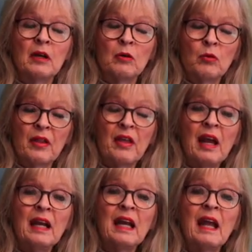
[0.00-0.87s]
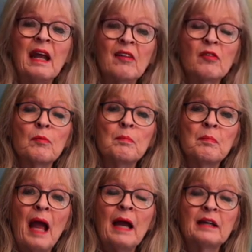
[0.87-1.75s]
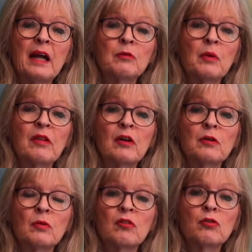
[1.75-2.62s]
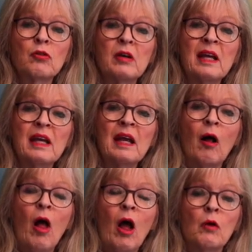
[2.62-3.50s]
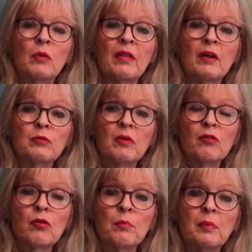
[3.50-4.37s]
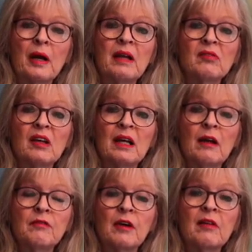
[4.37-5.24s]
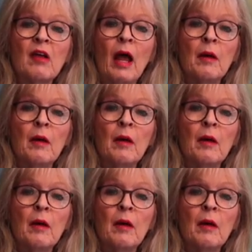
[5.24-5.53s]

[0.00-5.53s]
within his mandate, whether it was to heal, whether it was to bring deliverance.